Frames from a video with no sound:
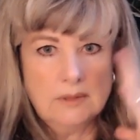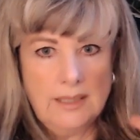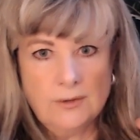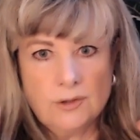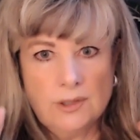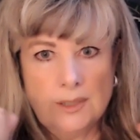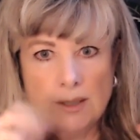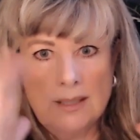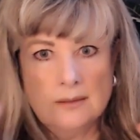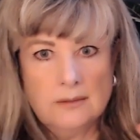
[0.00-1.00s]

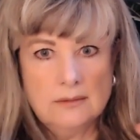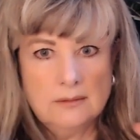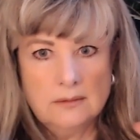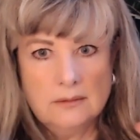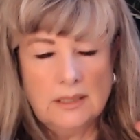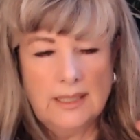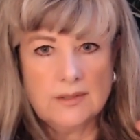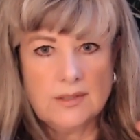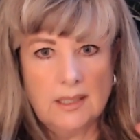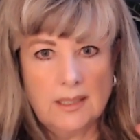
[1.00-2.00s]
Engineering,
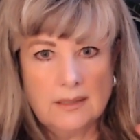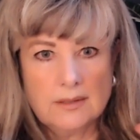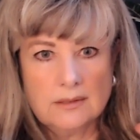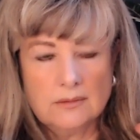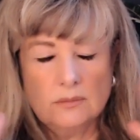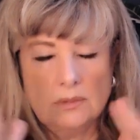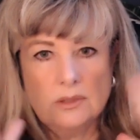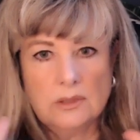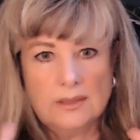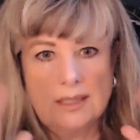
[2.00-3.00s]
aesthetics, we'll
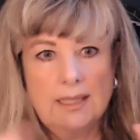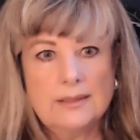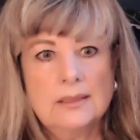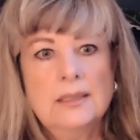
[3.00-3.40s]
look at that.